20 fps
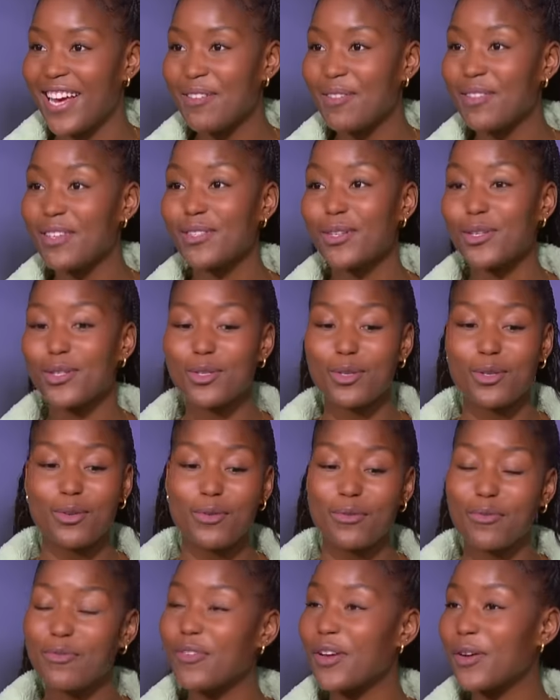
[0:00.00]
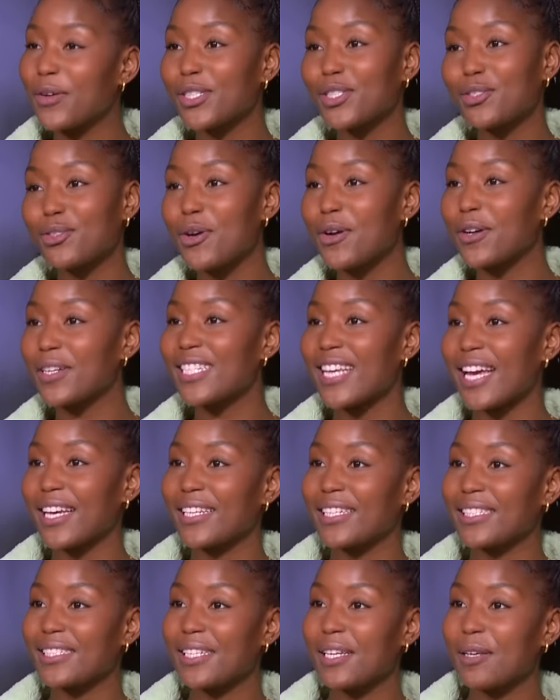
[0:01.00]
These are two very strong
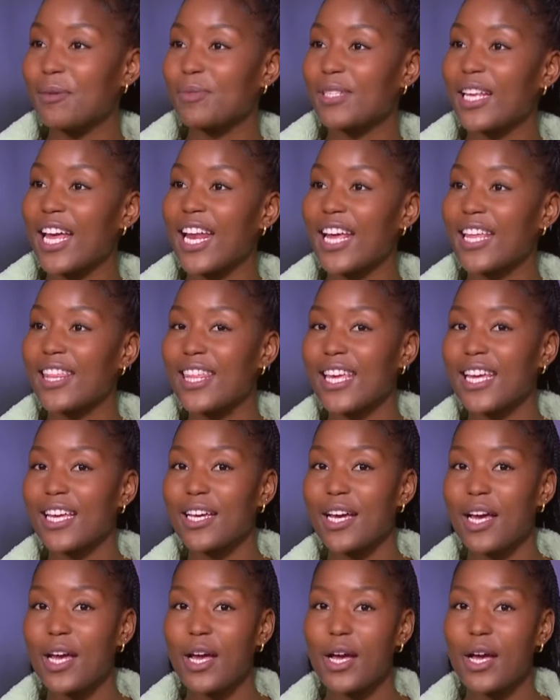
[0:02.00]
attacking teams, and I think